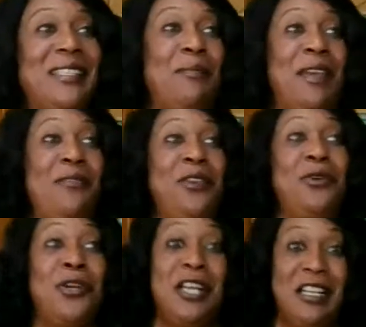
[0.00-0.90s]
I'm giving
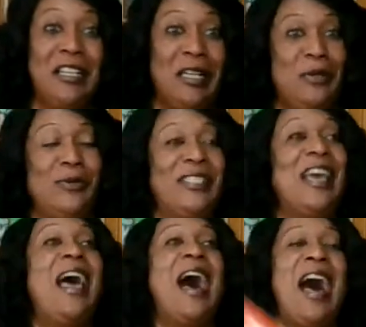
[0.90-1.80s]
you good
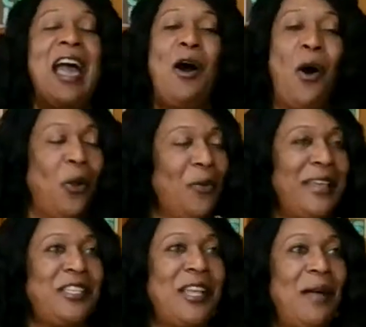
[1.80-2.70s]
clues. I
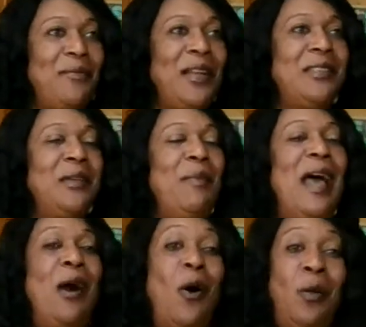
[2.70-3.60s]
always shop there to
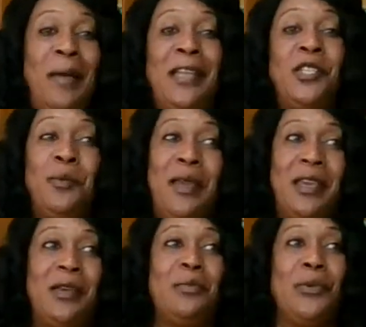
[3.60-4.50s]
buy all my
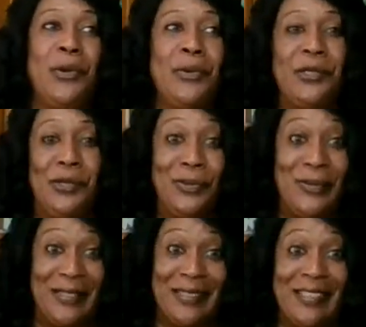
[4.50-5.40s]
Jamaican
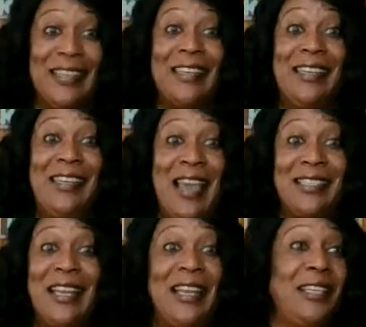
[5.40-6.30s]
produce.
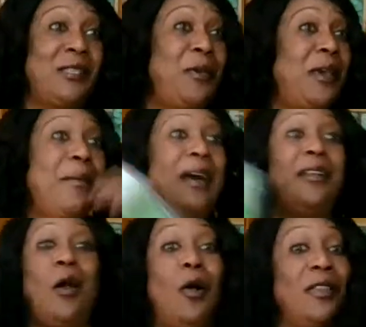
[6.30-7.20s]
Yes, and I speak about
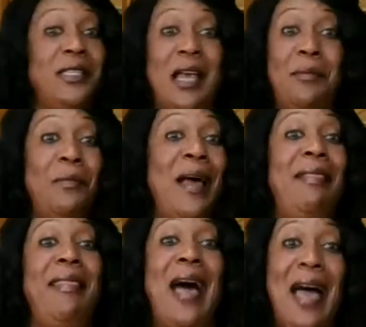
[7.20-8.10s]
it all the time on
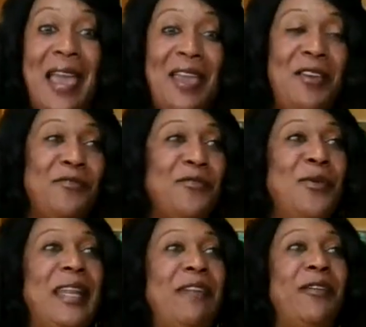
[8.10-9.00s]
my live.
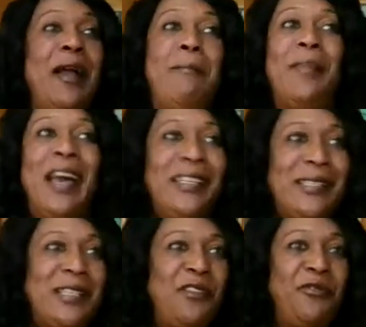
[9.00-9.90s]
Whenever I buy
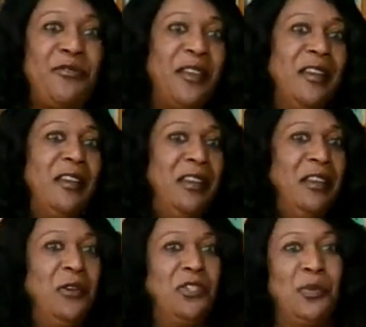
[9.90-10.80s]
stuff,
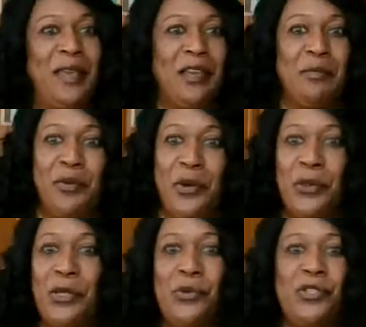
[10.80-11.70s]
Jamaican
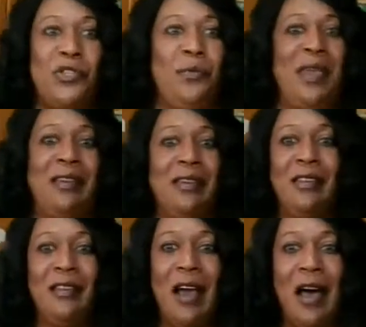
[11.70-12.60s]
produce,
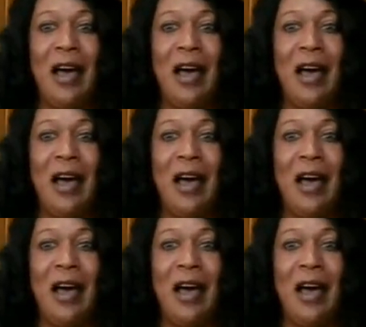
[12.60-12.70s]
Jamaican